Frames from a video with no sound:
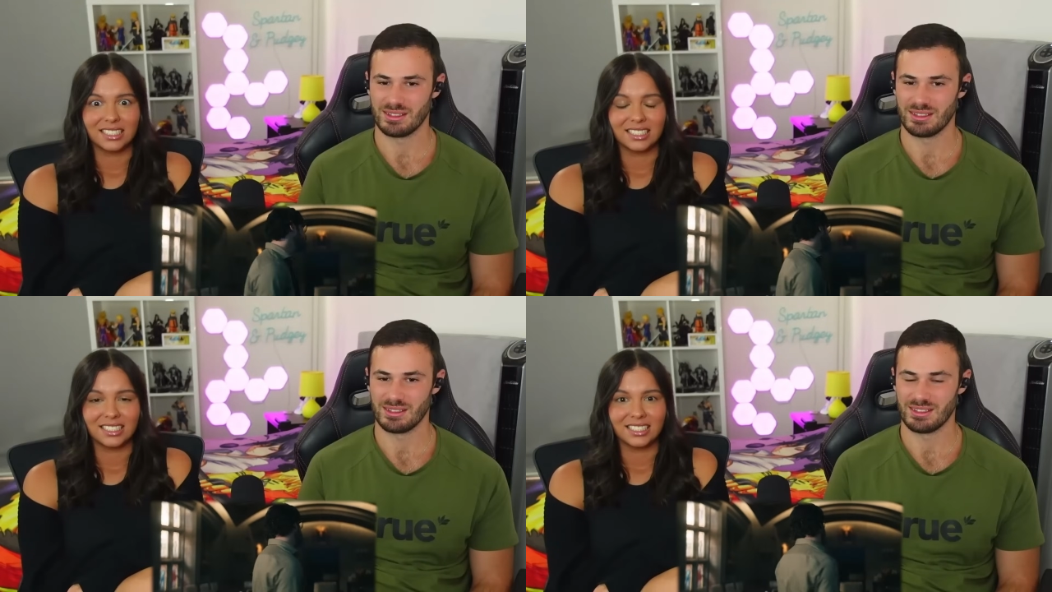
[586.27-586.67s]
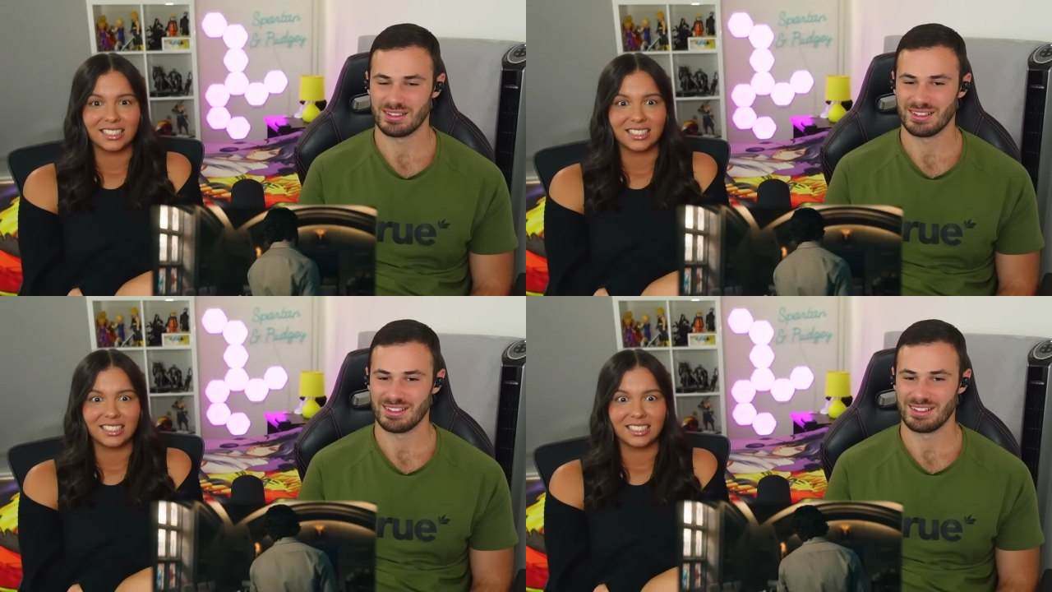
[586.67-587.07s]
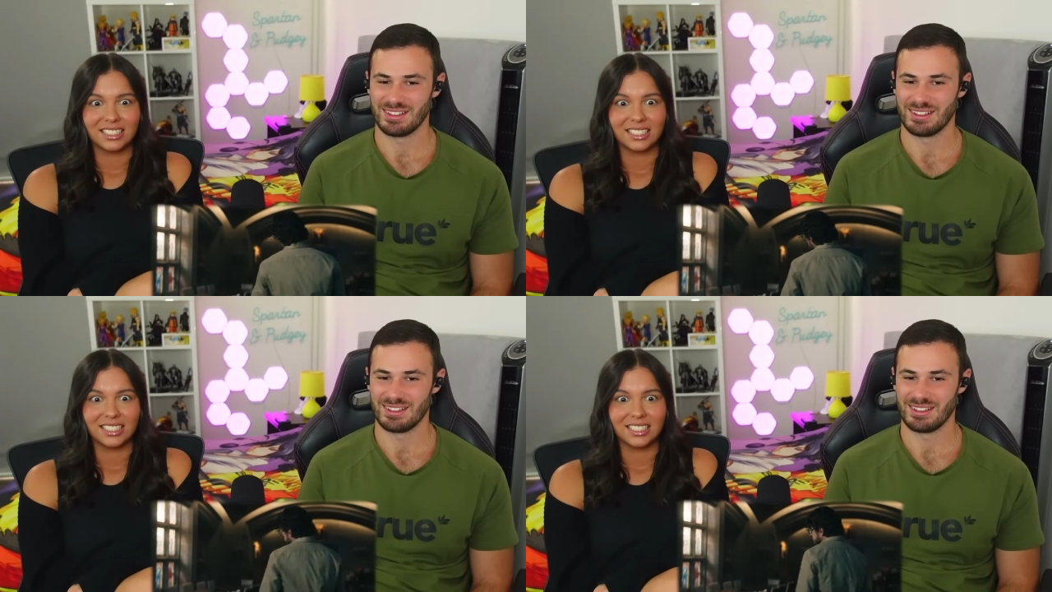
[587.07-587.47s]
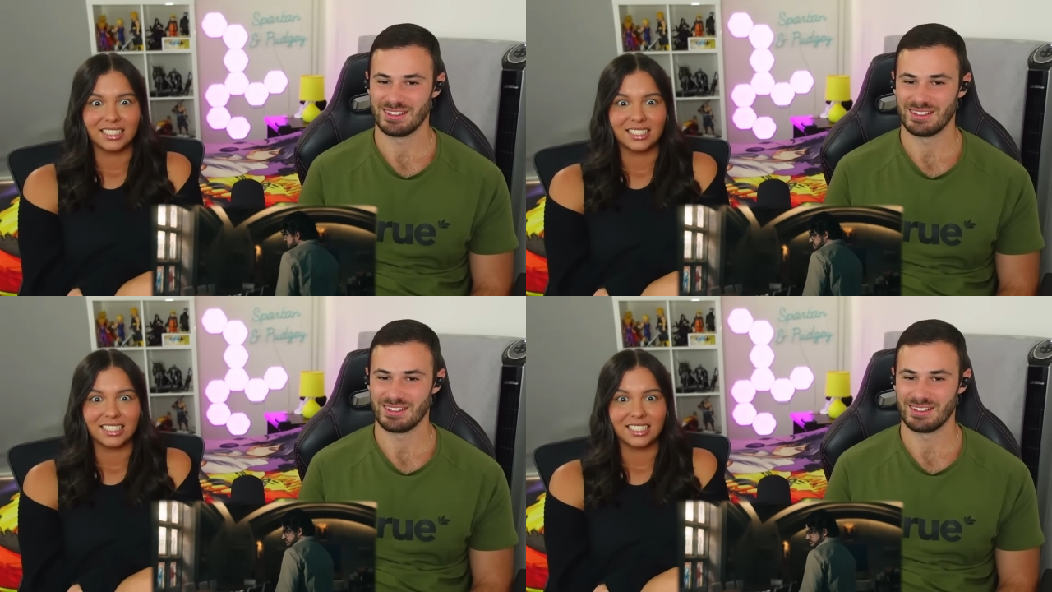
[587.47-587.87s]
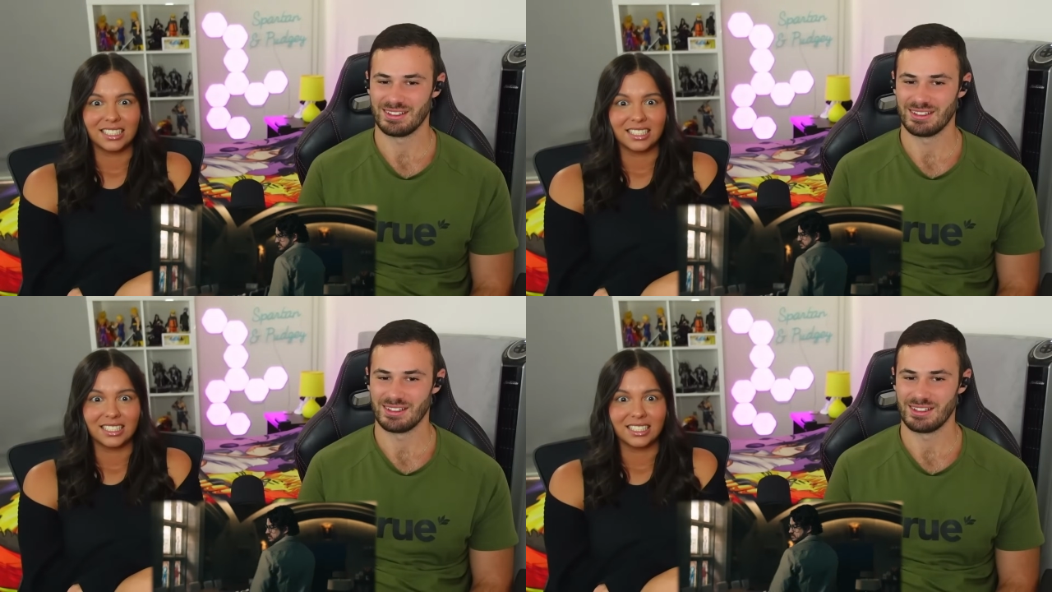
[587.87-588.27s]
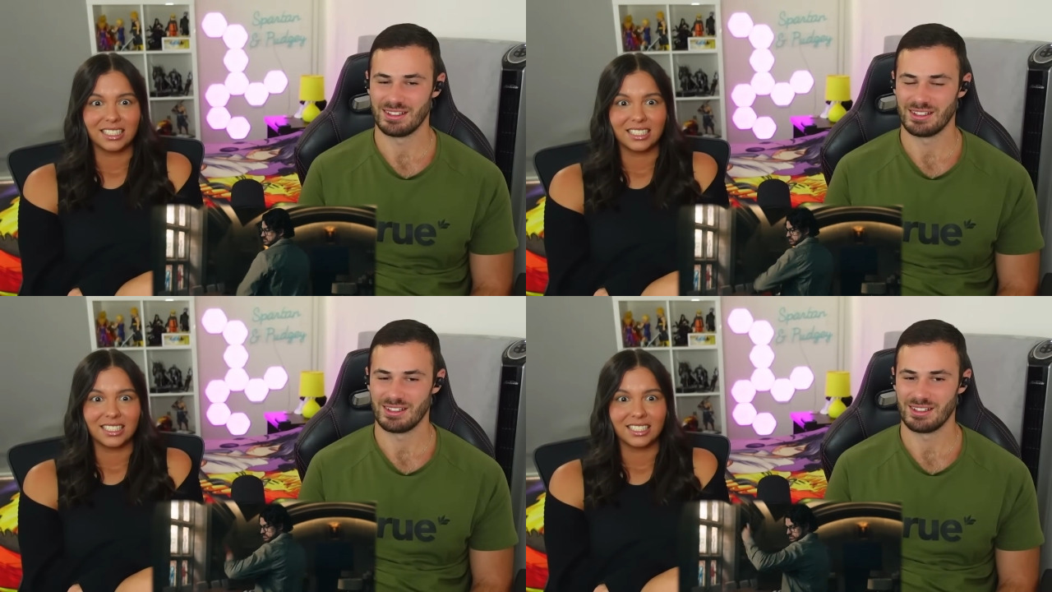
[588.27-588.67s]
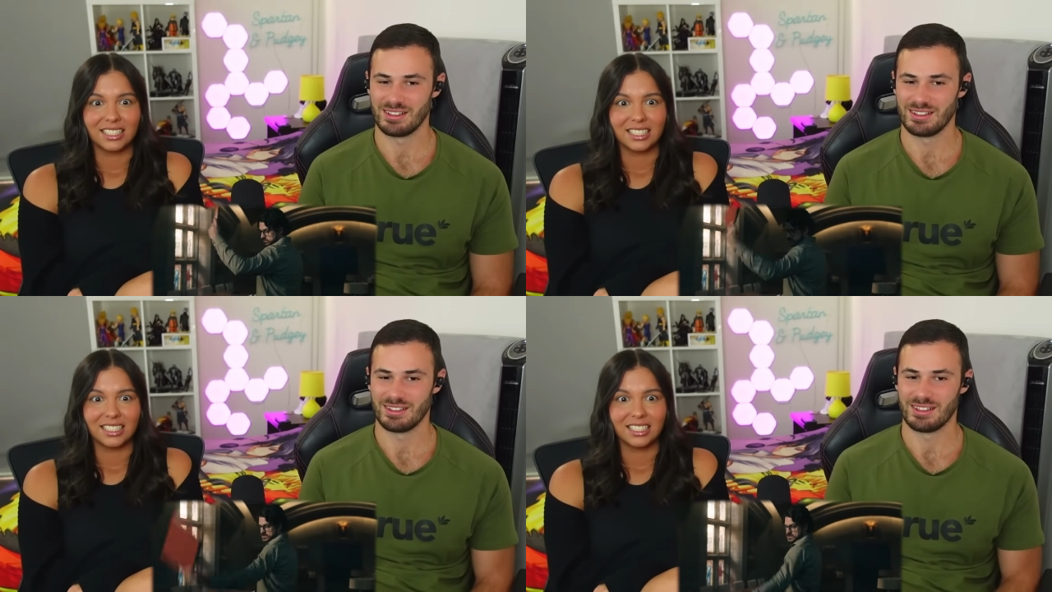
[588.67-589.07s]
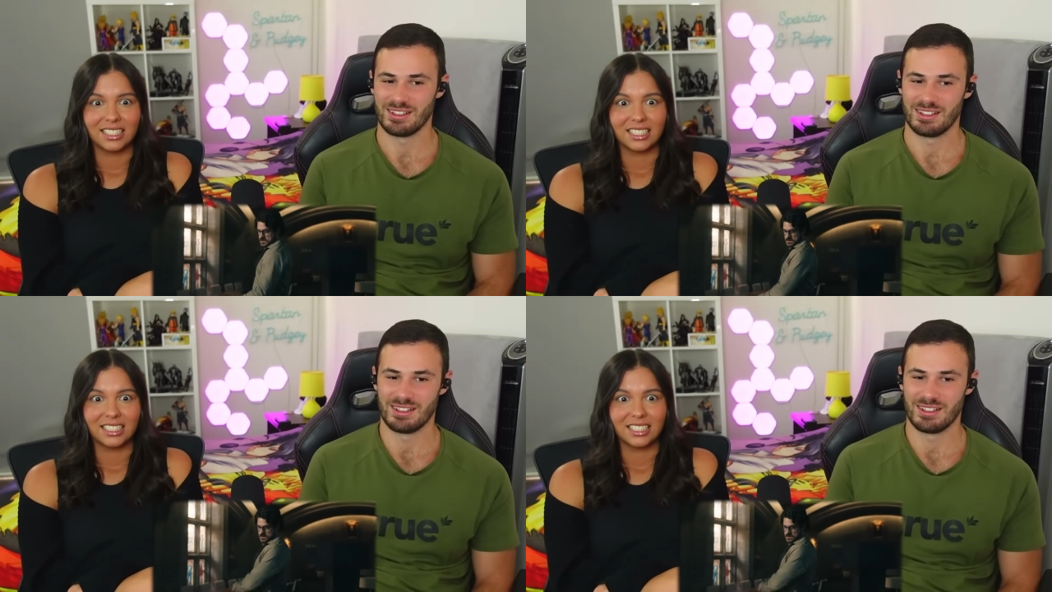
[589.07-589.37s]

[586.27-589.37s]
No one is speaking in this clip.